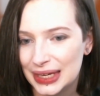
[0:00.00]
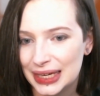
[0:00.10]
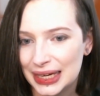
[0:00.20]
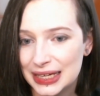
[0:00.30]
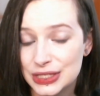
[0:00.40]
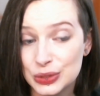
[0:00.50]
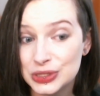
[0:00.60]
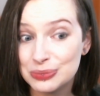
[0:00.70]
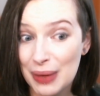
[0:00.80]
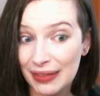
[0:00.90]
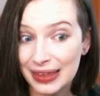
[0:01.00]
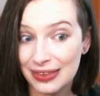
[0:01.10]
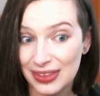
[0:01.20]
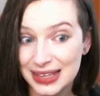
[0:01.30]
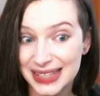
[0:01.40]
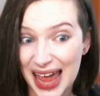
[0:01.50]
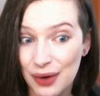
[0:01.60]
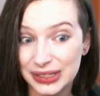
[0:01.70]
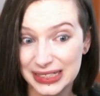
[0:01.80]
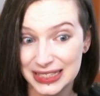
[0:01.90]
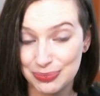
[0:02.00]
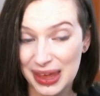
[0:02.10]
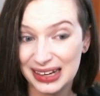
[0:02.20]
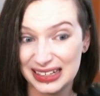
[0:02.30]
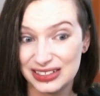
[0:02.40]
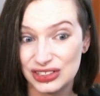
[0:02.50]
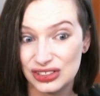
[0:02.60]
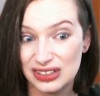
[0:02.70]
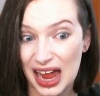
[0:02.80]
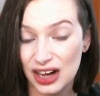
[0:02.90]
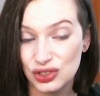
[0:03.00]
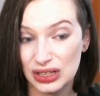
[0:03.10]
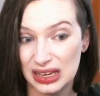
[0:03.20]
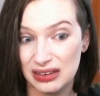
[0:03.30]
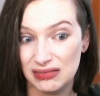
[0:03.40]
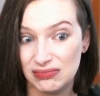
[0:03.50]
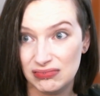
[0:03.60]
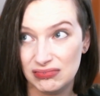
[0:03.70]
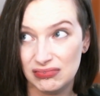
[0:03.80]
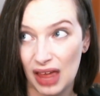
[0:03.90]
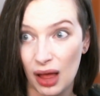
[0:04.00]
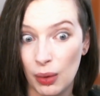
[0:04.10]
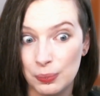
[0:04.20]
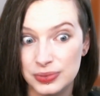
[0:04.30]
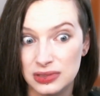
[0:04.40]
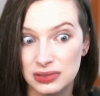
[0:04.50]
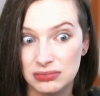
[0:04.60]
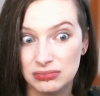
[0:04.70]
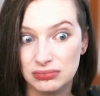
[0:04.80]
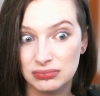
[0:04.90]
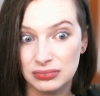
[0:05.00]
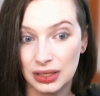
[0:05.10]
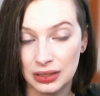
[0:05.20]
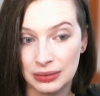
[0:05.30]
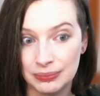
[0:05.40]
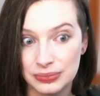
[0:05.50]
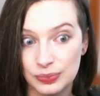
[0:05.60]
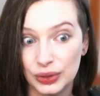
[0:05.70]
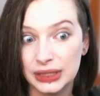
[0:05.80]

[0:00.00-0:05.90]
And so spelling things out in Spanish actually helps really